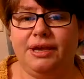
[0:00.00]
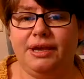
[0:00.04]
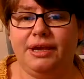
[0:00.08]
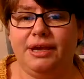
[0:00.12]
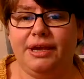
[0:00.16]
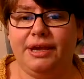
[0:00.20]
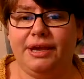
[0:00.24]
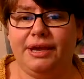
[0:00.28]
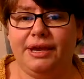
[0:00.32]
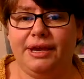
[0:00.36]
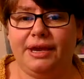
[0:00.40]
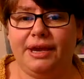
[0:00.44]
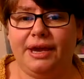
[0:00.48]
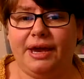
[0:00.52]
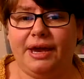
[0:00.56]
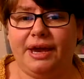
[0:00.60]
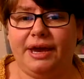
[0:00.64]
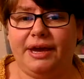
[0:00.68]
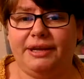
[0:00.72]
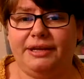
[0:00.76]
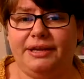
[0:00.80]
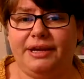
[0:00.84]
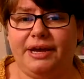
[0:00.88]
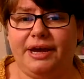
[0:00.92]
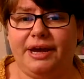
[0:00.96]
he
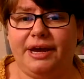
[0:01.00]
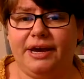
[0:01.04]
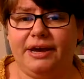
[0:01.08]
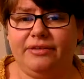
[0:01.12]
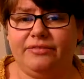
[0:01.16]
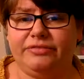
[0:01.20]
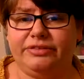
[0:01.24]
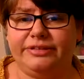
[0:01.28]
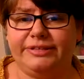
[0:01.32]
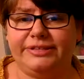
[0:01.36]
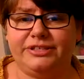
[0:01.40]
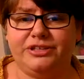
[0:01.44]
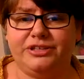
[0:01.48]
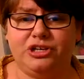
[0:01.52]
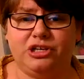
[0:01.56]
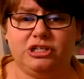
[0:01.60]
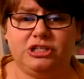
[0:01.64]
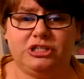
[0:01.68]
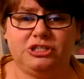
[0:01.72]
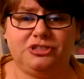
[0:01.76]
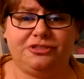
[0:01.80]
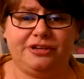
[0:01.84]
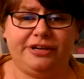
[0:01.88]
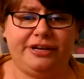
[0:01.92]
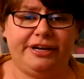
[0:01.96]
had to have
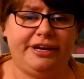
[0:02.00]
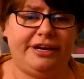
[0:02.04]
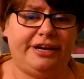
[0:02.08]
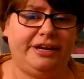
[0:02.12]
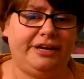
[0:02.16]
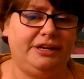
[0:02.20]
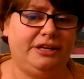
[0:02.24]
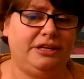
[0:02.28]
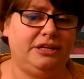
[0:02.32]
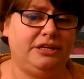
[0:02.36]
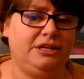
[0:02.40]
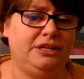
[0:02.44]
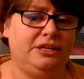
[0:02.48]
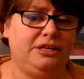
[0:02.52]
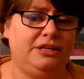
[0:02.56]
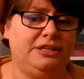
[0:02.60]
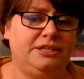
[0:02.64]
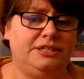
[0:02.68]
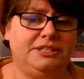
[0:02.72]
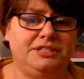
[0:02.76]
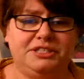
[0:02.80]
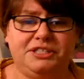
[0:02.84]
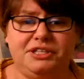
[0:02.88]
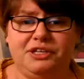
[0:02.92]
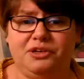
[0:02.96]
surgery, and
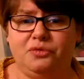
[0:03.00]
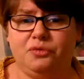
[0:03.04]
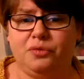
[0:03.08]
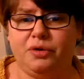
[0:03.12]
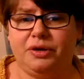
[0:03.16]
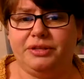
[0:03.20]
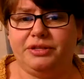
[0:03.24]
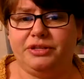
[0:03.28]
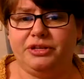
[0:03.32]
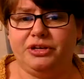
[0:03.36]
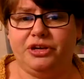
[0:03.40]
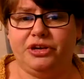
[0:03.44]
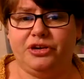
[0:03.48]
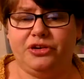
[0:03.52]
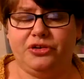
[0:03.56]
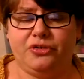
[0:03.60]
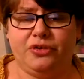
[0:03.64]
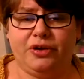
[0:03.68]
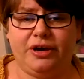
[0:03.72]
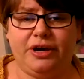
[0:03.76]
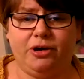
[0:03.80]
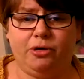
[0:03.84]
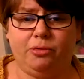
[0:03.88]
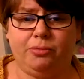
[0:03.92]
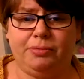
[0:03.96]
she went to go
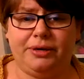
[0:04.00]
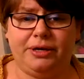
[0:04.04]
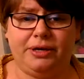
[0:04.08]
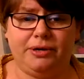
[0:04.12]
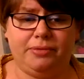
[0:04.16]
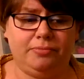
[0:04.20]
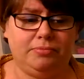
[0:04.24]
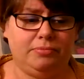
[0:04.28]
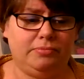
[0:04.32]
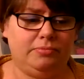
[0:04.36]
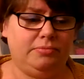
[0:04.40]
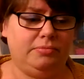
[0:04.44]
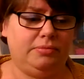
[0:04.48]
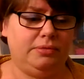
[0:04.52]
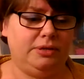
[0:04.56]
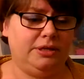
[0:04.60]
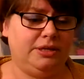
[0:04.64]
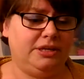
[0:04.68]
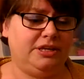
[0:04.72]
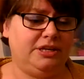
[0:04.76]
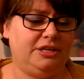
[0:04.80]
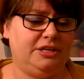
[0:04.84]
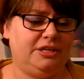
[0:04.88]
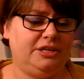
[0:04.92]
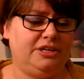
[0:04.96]
help him
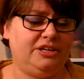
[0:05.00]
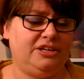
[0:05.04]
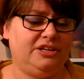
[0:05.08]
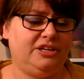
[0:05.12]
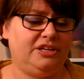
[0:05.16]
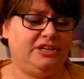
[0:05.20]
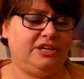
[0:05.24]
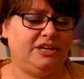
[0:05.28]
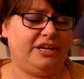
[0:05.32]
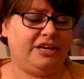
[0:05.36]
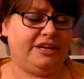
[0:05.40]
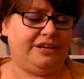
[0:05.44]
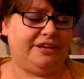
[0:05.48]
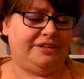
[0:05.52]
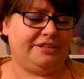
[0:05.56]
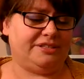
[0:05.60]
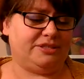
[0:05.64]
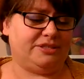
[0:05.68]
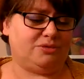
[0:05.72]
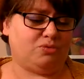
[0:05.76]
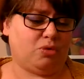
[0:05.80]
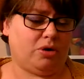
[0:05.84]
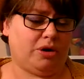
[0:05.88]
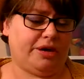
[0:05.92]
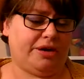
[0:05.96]
and
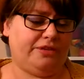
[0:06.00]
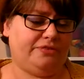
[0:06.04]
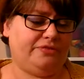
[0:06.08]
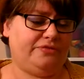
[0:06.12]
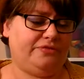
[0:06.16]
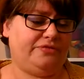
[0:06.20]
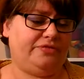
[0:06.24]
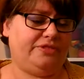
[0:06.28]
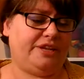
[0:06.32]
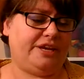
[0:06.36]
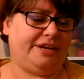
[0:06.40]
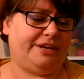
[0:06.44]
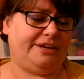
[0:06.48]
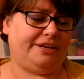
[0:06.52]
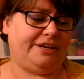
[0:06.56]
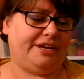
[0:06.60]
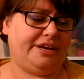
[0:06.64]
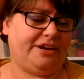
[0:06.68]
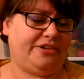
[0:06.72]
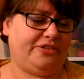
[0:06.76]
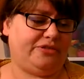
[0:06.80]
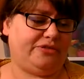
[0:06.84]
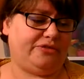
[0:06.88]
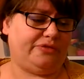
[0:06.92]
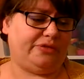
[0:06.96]
his wife take
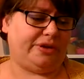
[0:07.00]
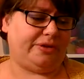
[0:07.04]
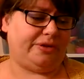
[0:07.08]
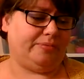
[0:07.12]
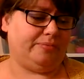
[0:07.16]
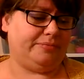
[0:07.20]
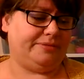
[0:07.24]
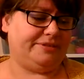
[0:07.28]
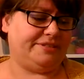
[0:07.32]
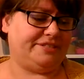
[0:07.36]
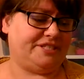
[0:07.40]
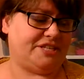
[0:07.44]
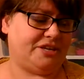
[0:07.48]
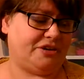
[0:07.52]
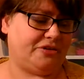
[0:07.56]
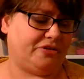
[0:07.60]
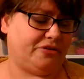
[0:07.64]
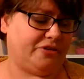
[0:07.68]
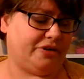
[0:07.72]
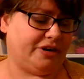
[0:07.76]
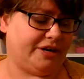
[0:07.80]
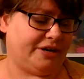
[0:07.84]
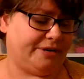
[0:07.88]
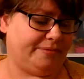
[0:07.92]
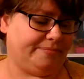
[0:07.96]
care of him.
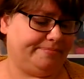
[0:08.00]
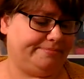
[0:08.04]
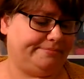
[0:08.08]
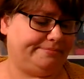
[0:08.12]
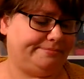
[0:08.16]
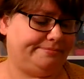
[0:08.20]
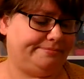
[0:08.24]
So